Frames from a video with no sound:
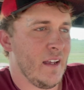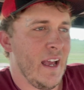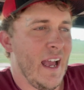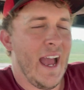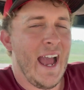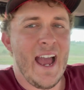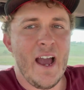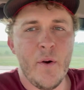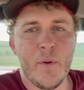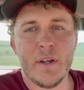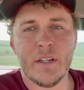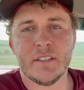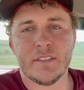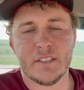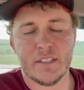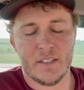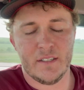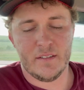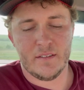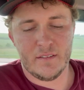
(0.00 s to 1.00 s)
How is
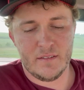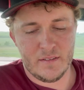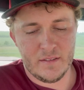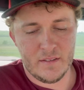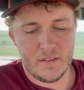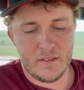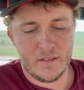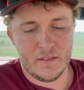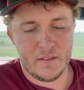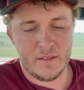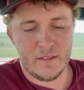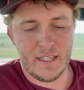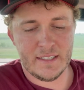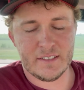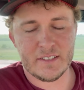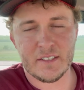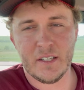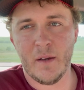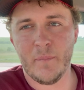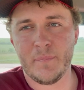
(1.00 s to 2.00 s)
it that
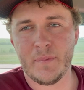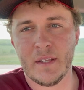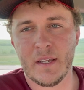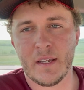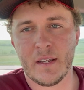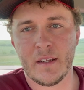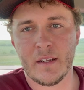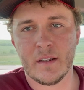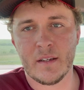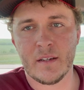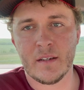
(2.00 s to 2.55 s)
something